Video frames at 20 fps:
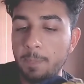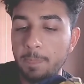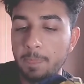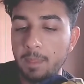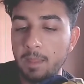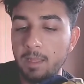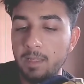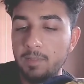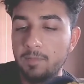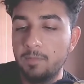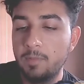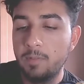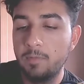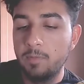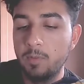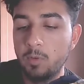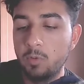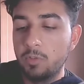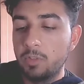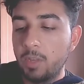it
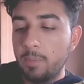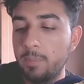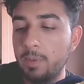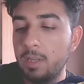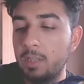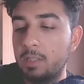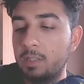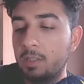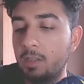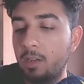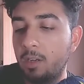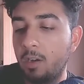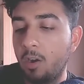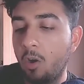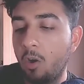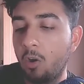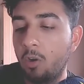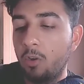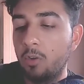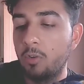feels a bit
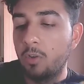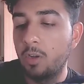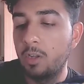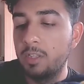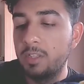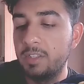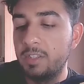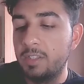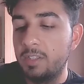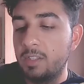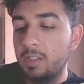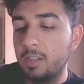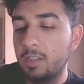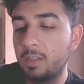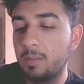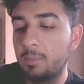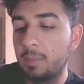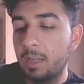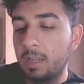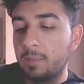hard and
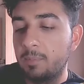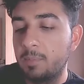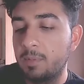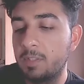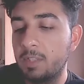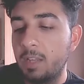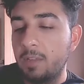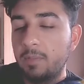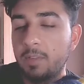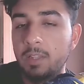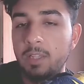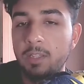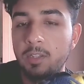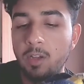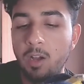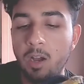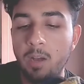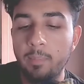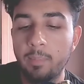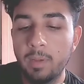kind of stiff at the
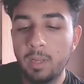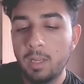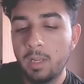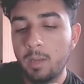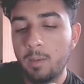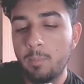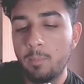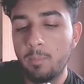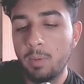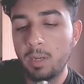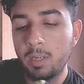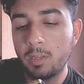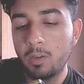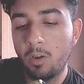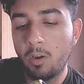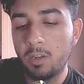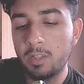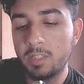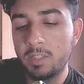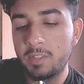top, but
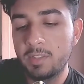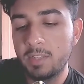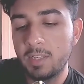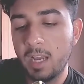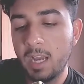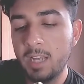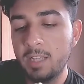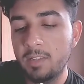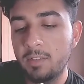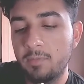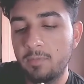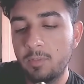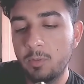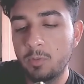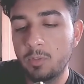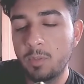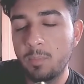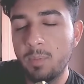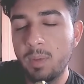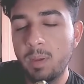on the side it
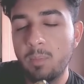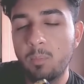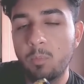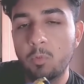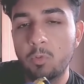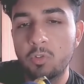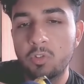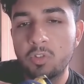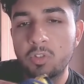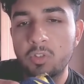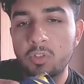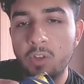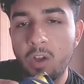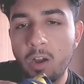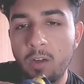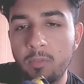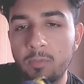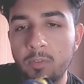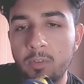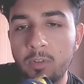feels a bit more
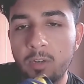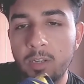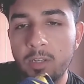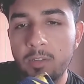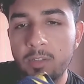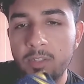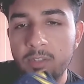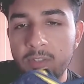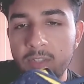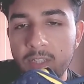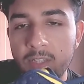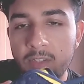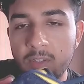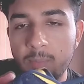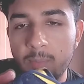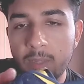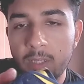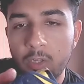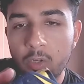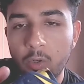softer, and you can see it's a
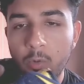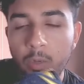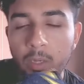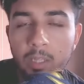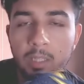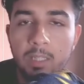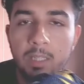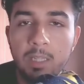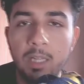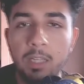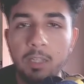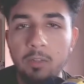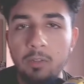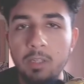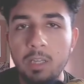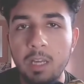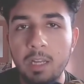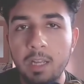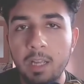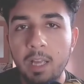bit crinkly like you
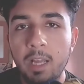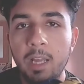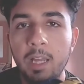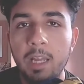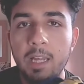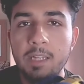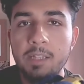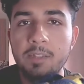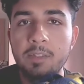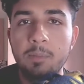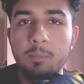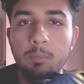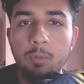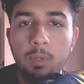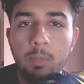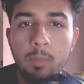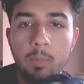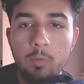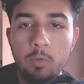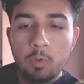get in some
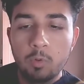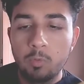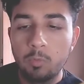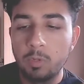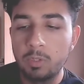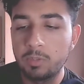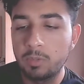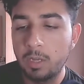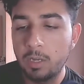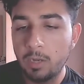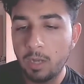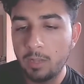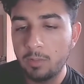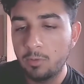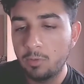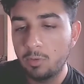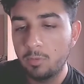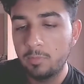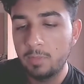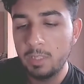premium Jordan 1. So I
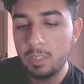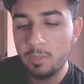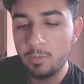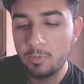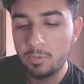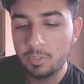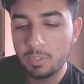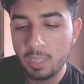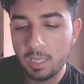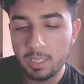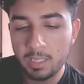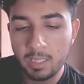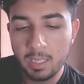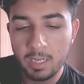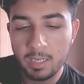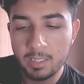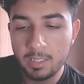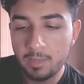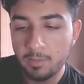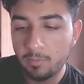don't know if they use kind
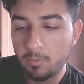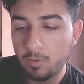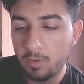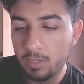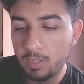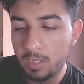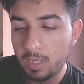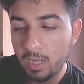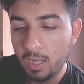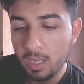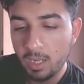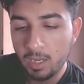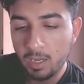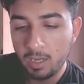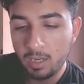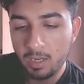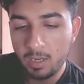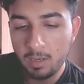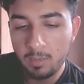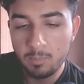of different,
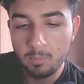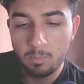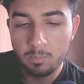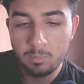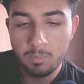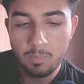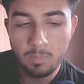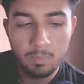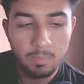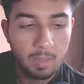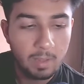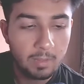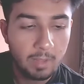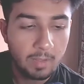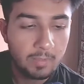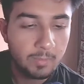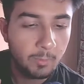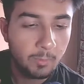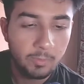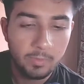
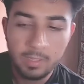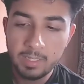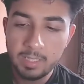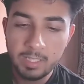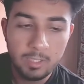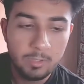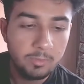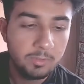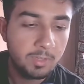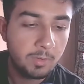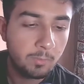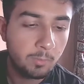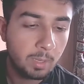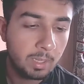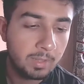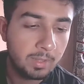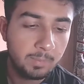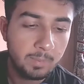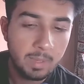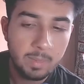I don't think they use different one.
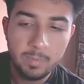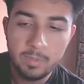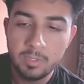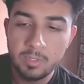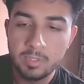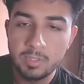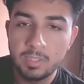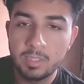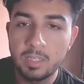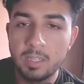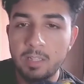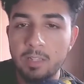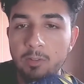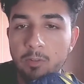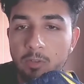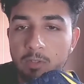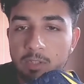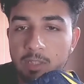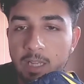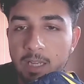I think maybe just it
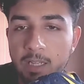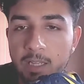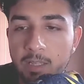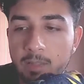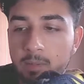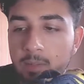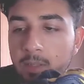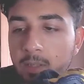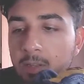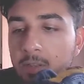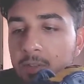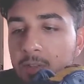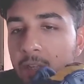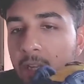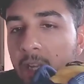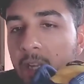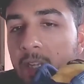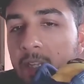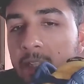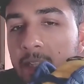looks like it, because
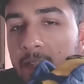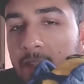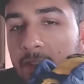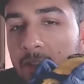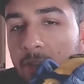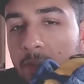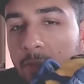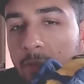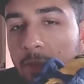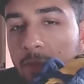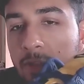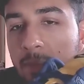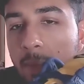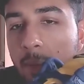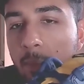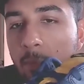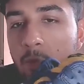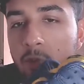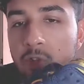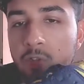this just feels a
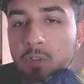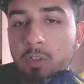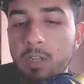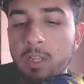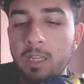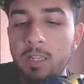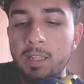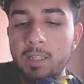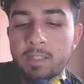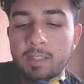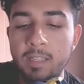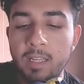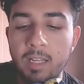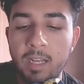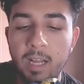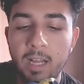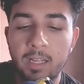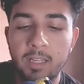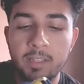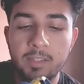bit more sturdy, and this side,
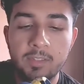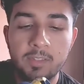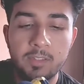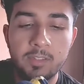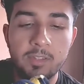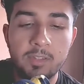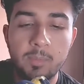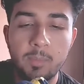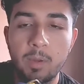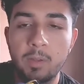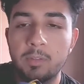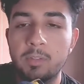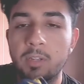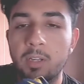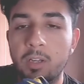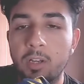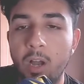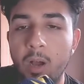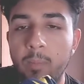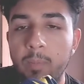I guess because it's about to
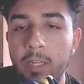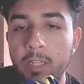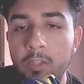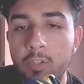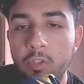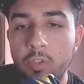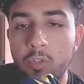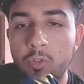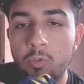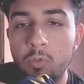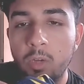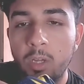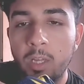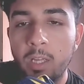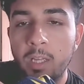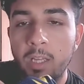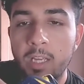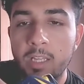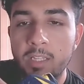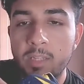accommodate the shoe,
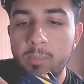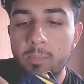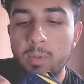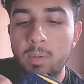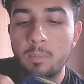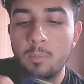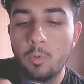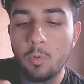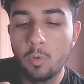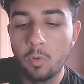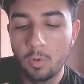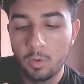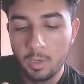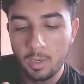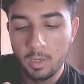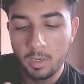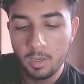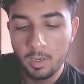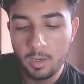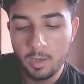it's a bit more
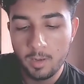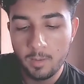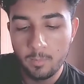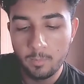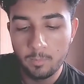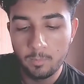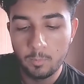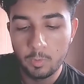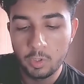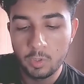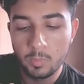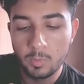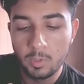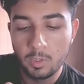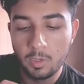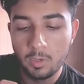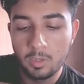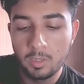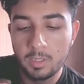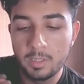
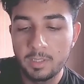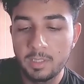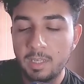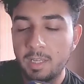whatchamacallit,